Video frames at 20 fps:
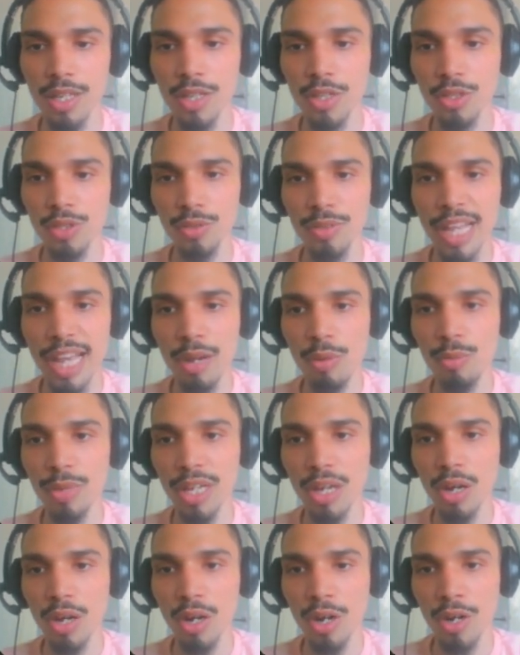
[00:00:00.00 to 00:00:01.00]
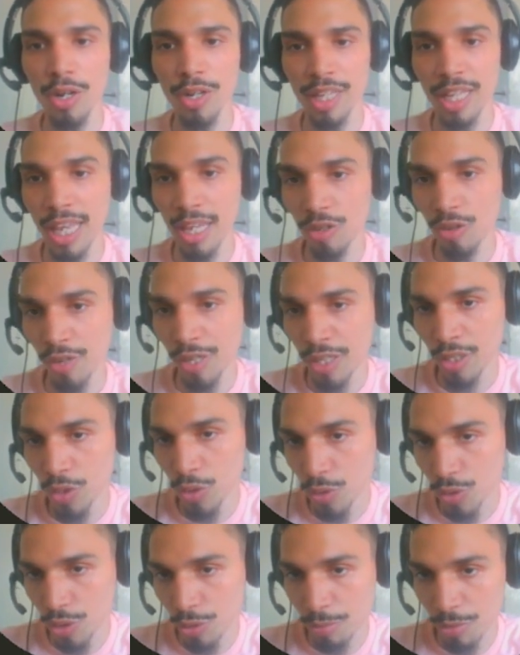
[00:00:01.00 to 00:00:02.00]
So now we are gathering
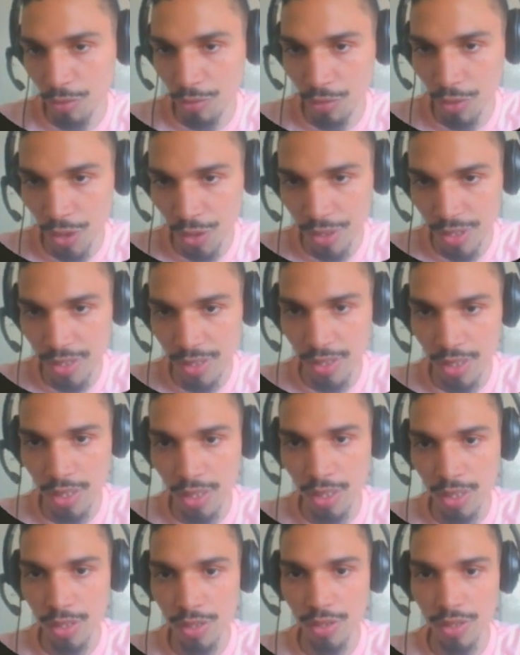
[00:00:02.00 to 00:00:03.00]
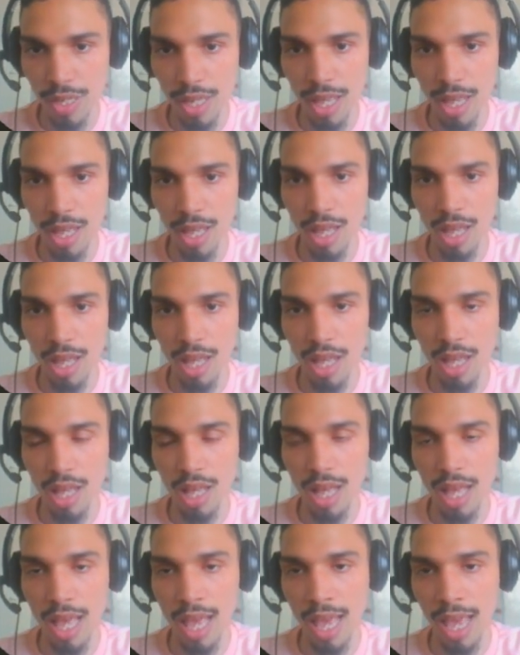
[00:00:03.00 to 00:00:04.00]
user preferences,
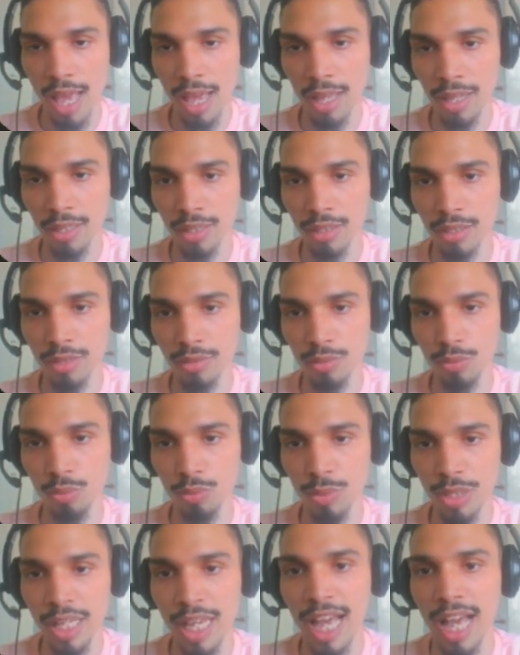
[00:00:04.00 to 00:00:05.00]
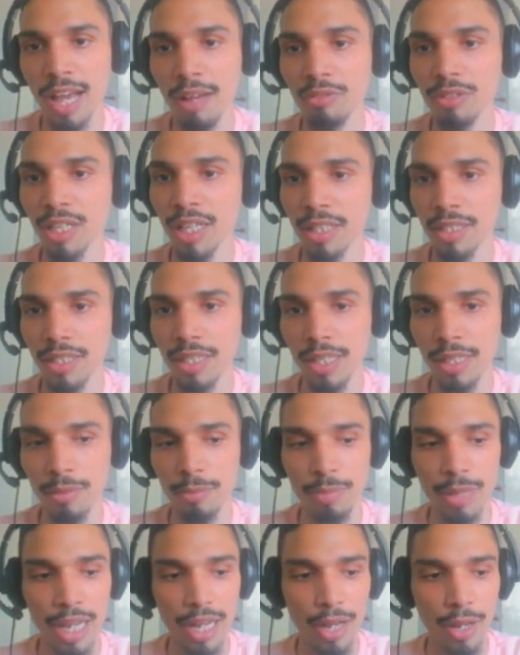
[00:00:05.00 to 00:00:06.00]
and we have an idea
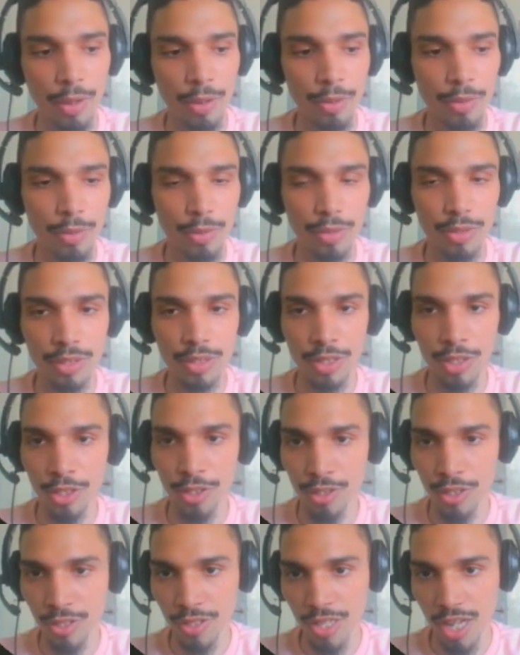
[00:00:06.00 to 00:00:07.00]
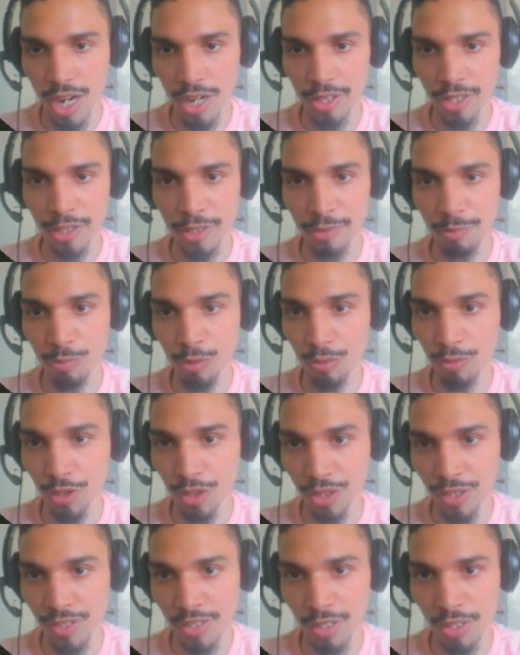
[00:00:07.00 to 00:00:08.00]
about their desired
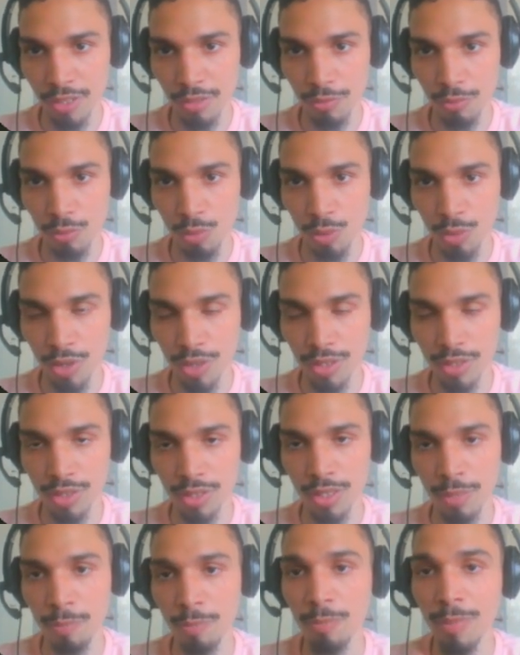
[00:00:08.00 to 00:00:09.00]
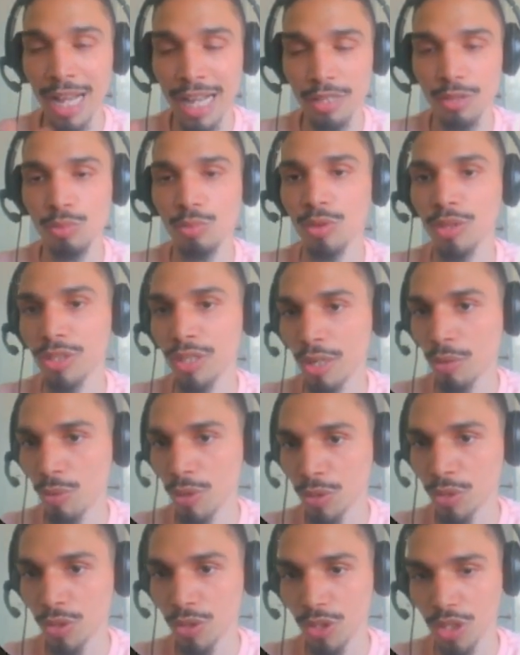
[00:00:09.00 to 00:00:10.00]
preferences for the password they
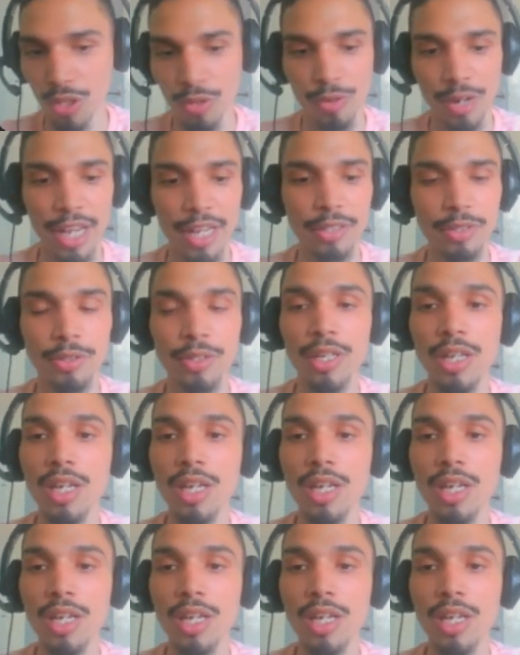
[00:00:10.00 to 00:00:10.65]
want to generate.